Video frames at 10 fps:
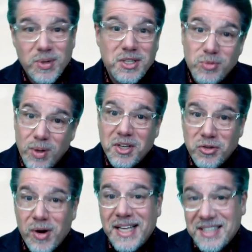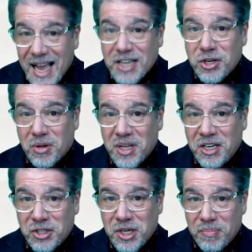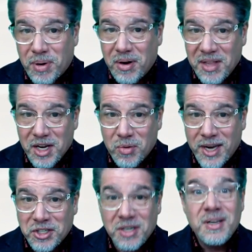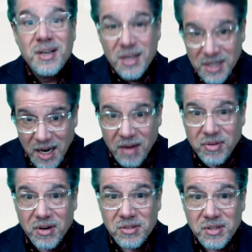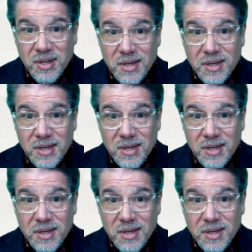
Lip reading: which is what the transactional leadership part of the equation covers,